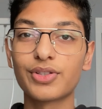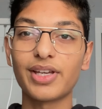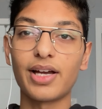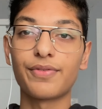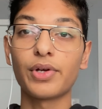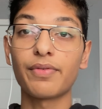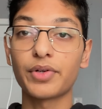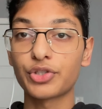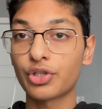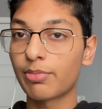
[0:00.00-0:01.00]
So yeah, if you're ever
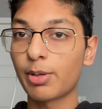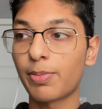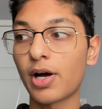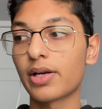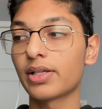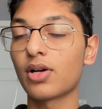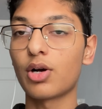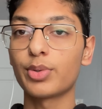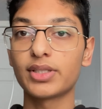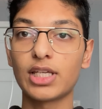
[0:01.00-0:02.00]
unsure about potting,
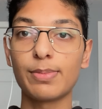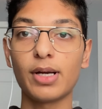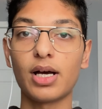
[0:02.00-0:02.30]
always keep